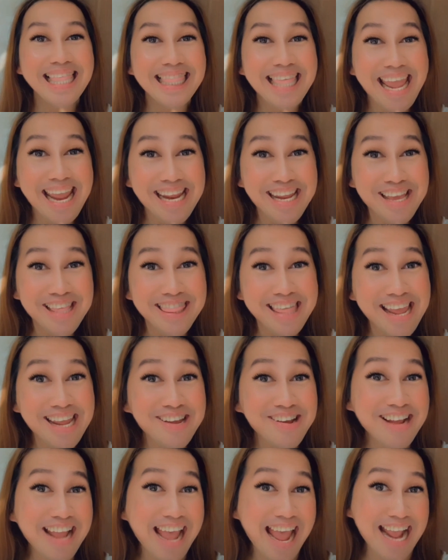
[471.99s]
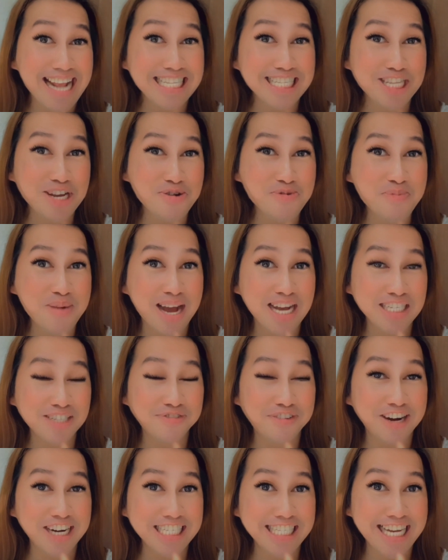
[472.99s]
Thank you guys so much
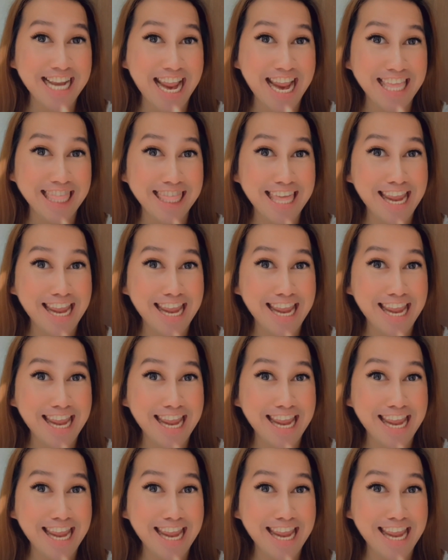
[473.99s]
for today.